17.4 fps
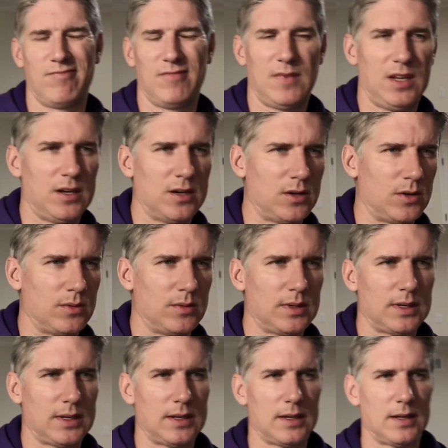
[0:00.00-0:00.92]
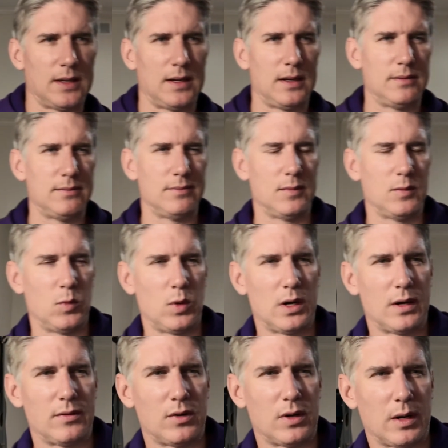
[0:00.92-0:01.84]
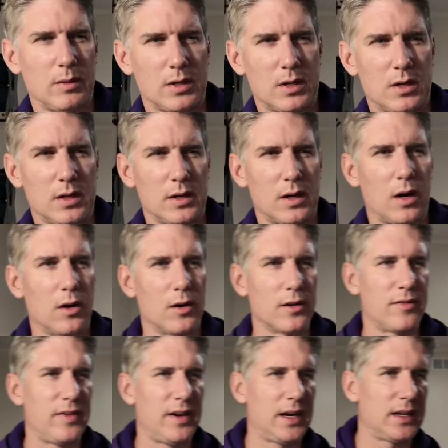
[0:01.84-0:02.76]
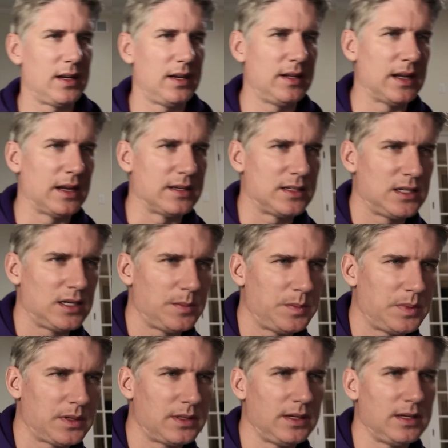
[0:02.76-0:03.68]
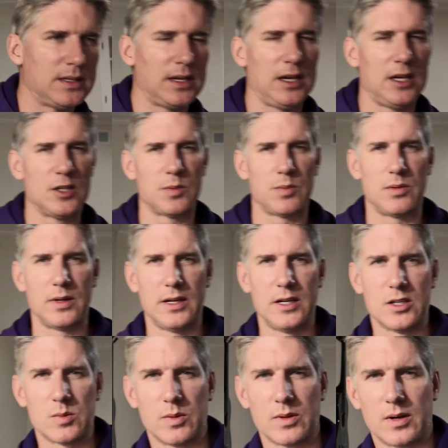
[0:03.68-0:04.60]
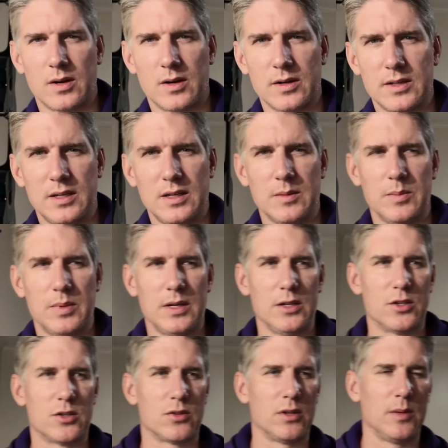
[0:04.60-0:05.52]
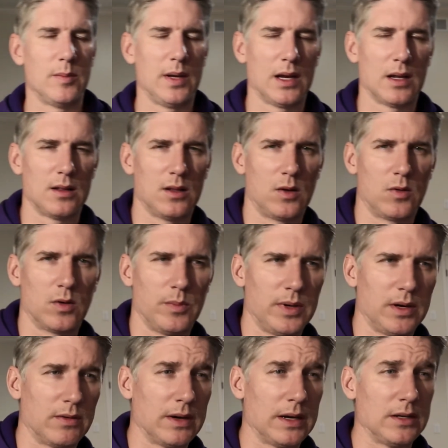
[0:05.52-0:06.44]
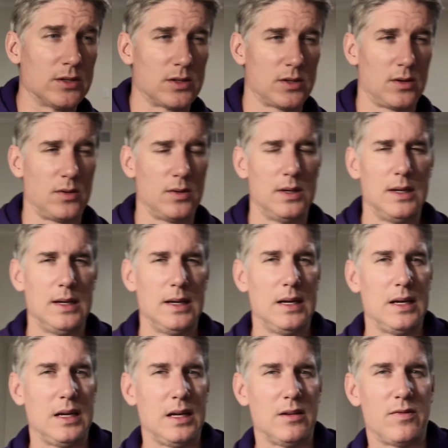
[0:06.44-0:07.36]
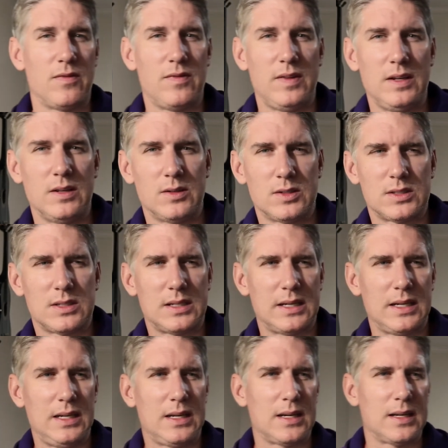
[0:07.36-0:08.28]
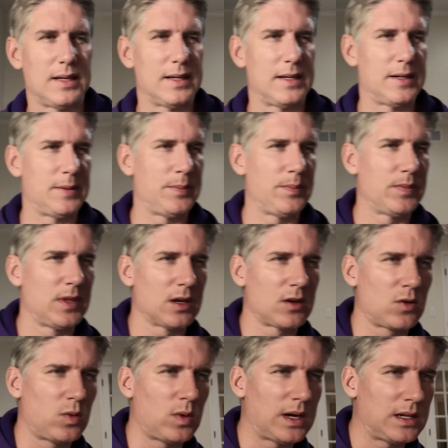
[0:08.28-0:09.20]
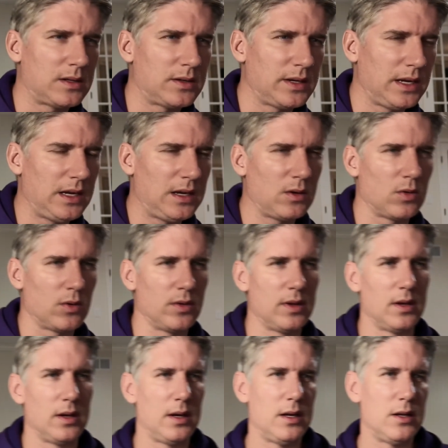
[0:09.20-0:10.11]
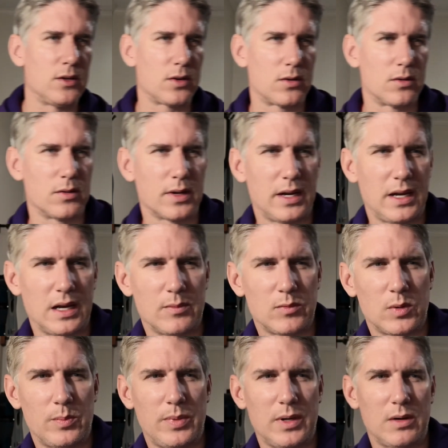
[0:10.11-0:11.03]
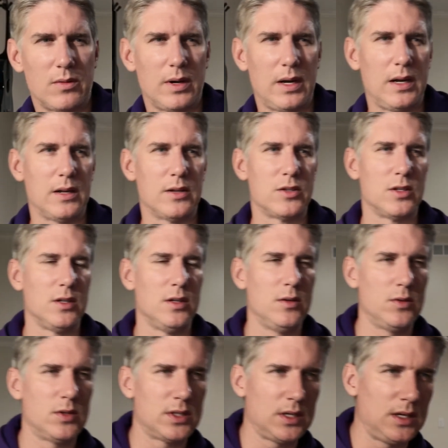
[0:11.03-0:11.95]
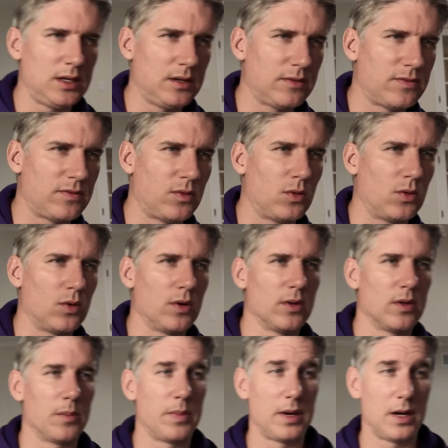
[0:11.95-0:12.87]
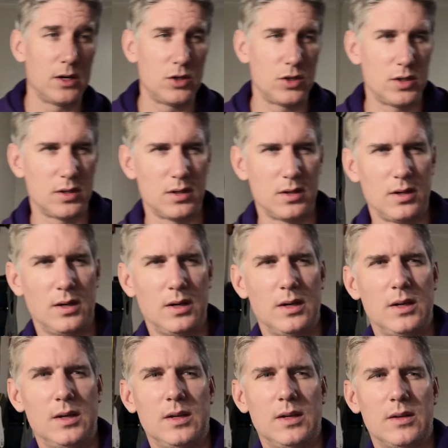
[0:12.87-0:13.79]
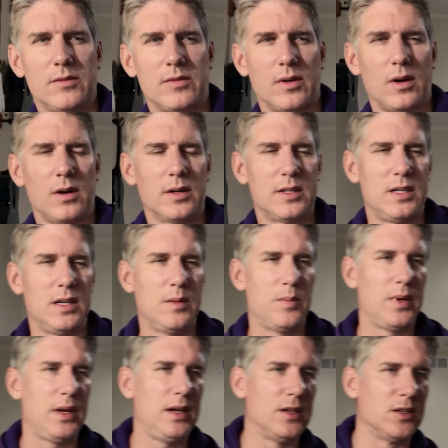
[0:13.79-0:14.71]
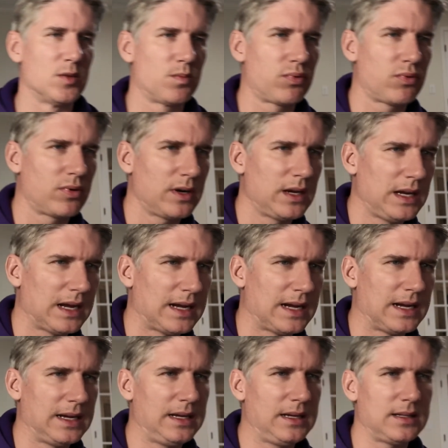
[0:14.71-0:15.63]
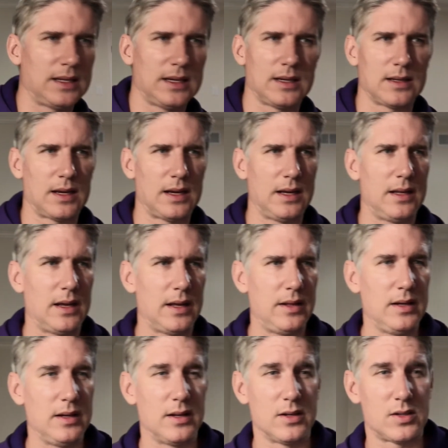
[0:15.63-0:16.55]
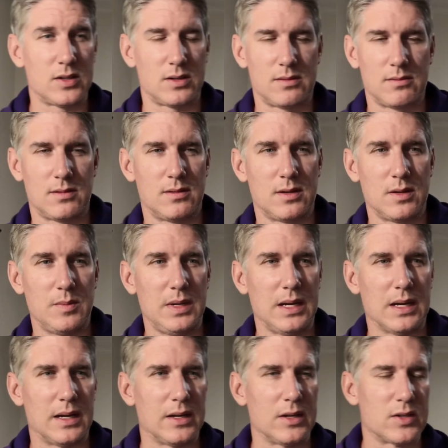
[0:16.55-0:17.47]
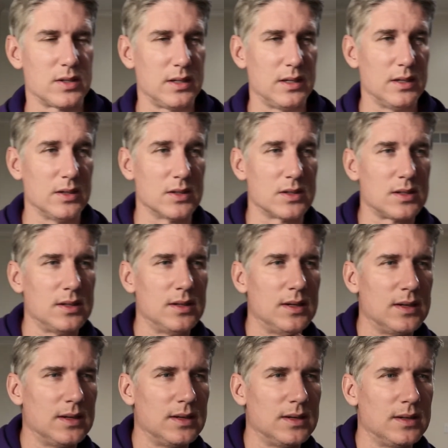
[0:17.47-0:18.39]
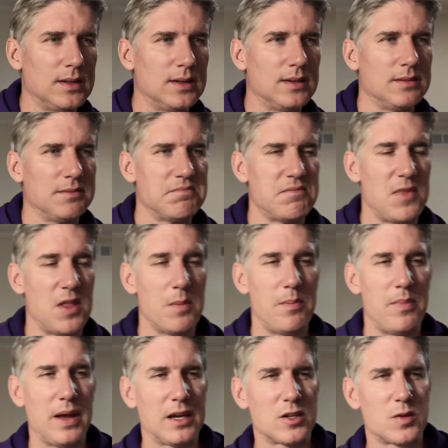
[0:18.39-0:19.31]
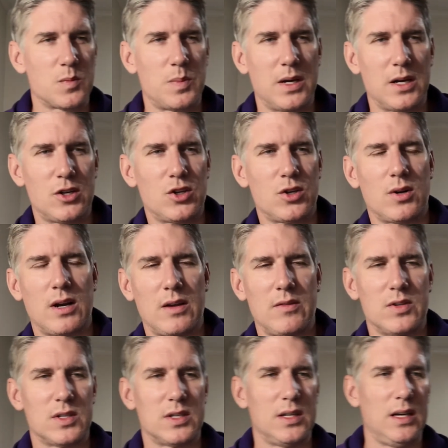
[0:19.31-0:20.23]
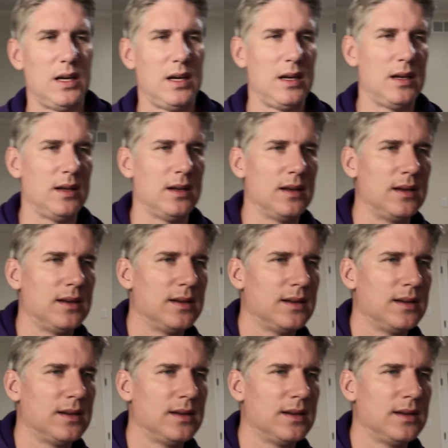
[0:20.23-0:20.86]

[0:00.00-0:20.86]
you know, whatever I would call it, artifacting that typically takes place with Rtmp streaming at lower bit rates. So it feels like the quality or the internal camera bit rate it's using for the picture for Rtmp is pretty high. Like, I think this, to me, honestly, is the best picture I've seen